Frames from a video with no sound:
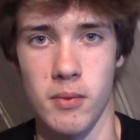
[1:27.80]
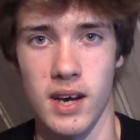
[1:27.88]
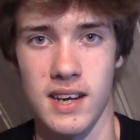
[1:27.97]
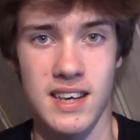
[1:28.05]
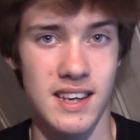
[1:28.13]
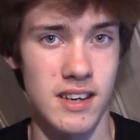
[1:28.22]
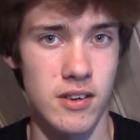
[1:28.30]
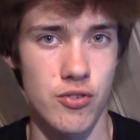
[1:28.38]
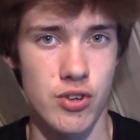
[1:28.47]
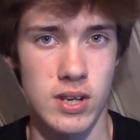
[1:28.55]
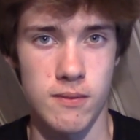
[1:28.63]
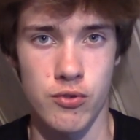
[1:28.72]
and it can
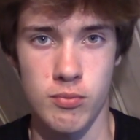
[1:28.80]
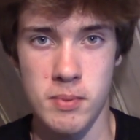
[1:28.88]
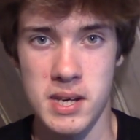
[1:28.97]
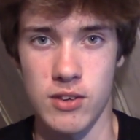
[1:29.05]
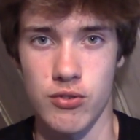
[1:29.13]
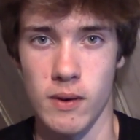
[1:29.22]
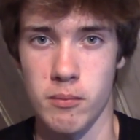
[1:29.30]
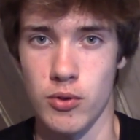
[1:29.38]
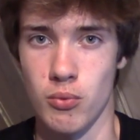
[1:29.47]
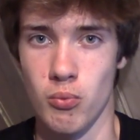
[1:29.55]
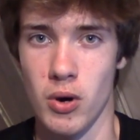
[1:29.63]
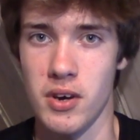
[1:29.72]
achieve speeds of up
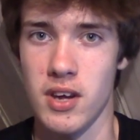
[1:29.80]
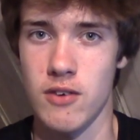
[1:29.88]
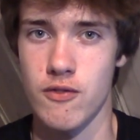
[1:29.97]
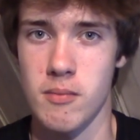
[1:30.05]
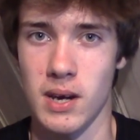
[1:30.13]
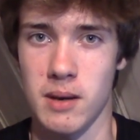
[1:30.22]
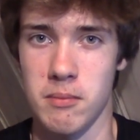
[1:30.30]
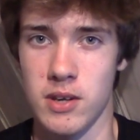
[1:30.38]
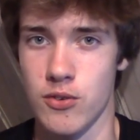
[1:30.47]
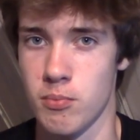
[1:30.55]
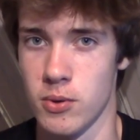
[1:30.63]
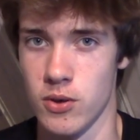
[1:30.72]
to 100
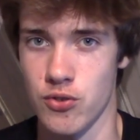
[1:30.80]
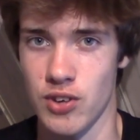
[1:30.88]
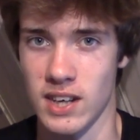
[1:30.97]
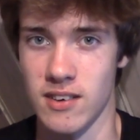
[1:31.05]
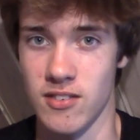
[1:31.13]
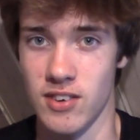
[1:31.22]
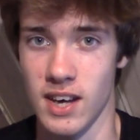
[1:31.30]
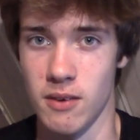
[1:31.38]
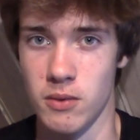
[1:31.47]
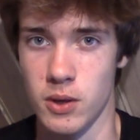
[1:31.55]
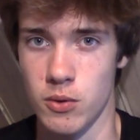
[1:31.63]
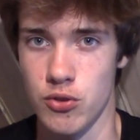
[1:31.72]
megabits per second
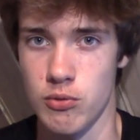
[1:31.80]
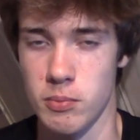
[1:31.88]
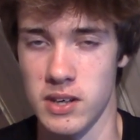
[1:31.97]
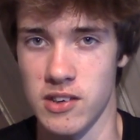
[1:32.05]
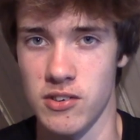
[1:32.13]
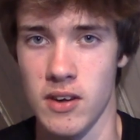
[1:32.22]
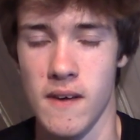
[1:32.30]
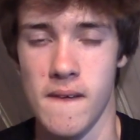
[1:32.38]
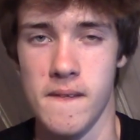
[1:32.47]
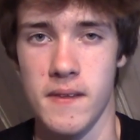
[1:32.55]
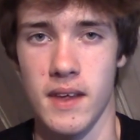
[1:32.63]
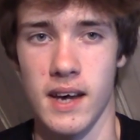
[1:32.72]
download speed
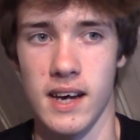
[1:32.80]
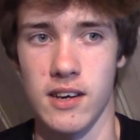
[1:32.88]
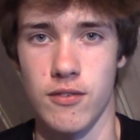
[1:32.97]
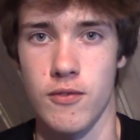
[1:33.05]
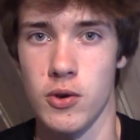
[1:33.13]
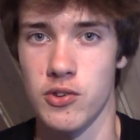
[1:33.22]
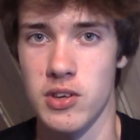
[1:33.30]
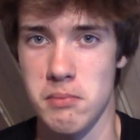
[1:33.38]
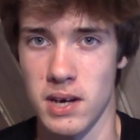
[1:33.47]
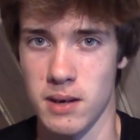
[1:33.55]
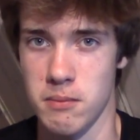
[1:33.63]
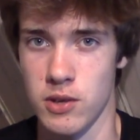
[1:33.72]
and 30
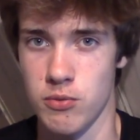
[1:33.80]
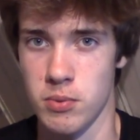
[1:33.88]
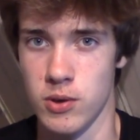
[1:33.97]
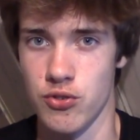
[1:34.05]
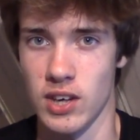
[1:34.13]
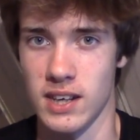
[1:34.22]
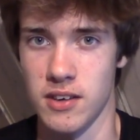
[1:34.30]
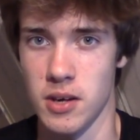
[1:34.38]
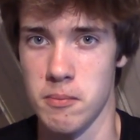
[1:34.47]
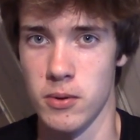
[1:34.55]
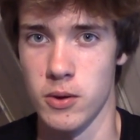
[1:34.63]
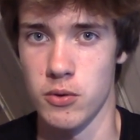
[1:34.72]
megabits per second
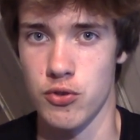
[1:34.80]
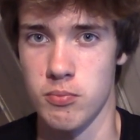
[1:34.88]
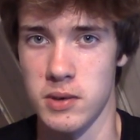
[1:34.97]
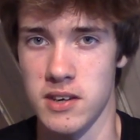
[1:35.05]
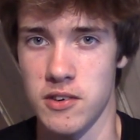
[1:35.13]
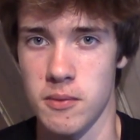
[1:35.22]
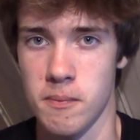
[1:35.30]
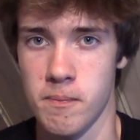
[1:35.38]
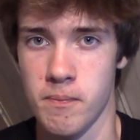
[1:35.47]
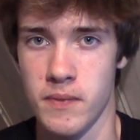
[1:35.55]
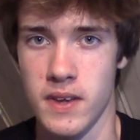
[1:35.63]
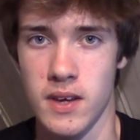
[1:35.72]
upload speed,
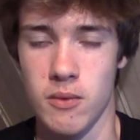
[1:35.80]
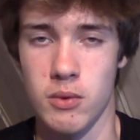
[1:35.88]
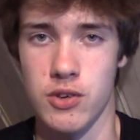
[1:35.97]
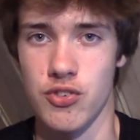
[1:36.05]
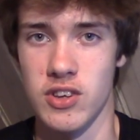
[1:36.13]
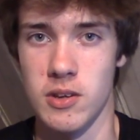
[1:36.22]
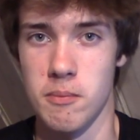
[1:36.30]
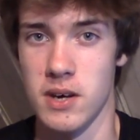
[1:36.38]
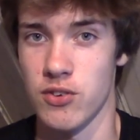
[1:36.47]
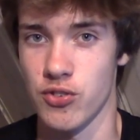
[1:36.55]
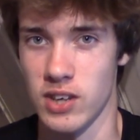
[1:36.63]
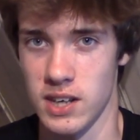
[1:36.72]
which is in the
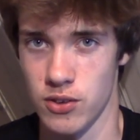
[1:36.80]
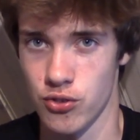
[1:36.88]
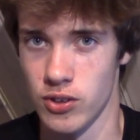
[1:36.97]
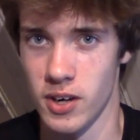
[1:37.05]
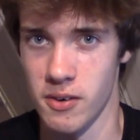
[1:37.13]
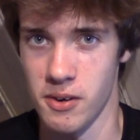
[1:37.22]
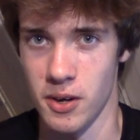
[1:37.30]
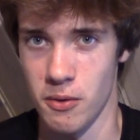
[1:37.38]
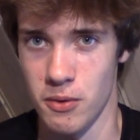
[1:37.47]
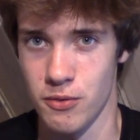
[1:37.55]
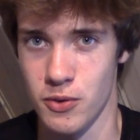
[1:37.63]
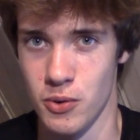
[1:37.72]
best case scenario,
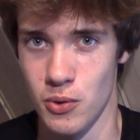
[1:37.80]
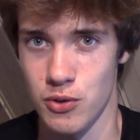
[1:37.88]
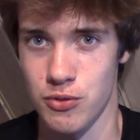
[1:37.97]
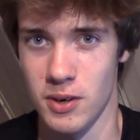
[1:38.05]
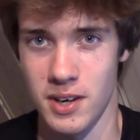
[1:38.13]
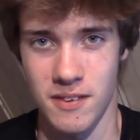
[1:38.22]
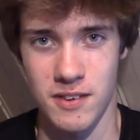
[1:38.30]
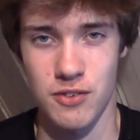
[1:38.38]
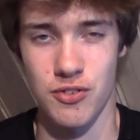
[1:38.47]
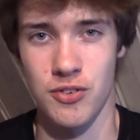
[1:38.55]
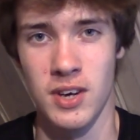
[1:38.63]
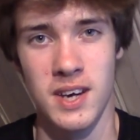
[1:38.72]
of course, right?
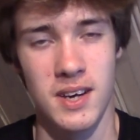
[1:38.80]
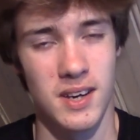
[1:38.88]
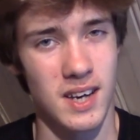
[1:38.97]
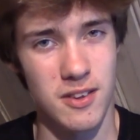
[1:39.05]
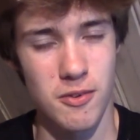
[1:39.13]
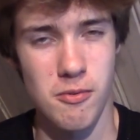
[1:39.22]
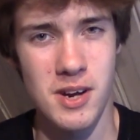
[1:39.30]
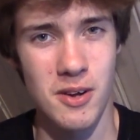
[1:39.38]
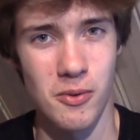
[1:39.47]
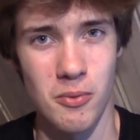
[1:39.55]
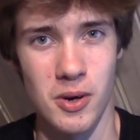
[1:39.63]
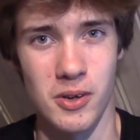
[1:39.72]
This is, in the
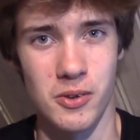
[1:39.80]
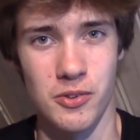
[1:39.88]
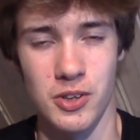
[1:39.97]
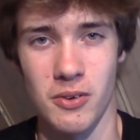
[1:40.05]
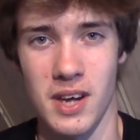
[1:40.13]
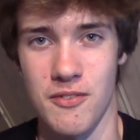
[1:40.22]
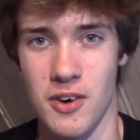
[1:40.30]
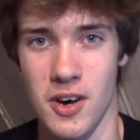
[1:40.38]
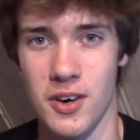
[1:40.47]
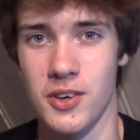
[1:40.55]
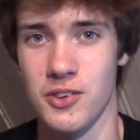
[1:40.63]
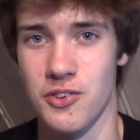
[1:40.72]
real world, you'll have a
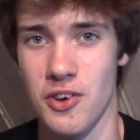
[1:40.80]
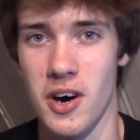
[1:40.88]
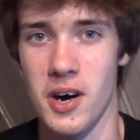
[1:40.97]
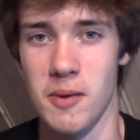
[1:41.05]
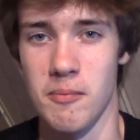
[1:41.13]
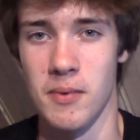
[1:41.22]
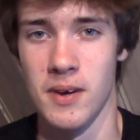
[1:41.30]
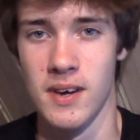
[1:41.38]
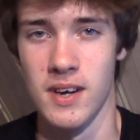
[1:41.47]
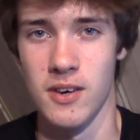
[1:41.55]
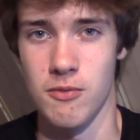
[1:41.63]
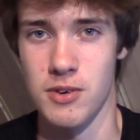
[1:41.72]
hard time
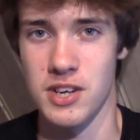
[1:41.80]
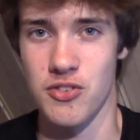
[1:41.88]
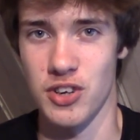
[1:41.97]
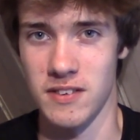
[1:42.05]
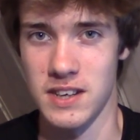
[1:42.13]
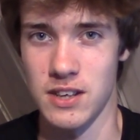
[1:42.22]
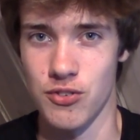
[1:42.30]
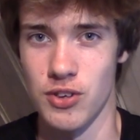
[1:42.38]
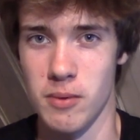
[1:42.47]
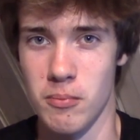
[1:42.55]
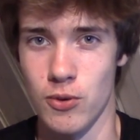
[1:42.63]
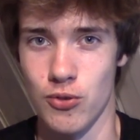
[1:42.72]
reaching these
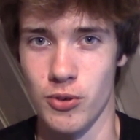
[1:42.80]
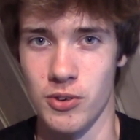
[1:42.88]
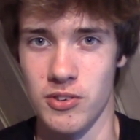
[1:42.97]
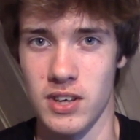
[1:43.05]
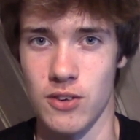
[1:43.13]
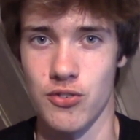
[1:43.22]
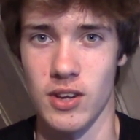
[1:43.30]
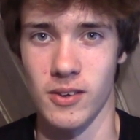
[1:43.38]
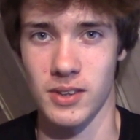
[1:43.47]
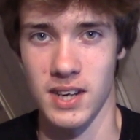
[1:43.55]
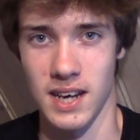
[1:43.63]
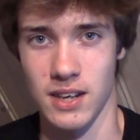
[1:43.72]
numbers on a DSL
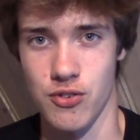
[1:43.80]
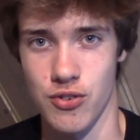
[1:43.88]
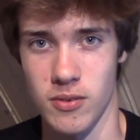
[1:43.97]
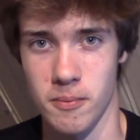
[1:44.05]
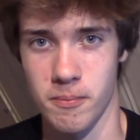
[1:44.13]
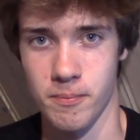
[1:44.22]
connection.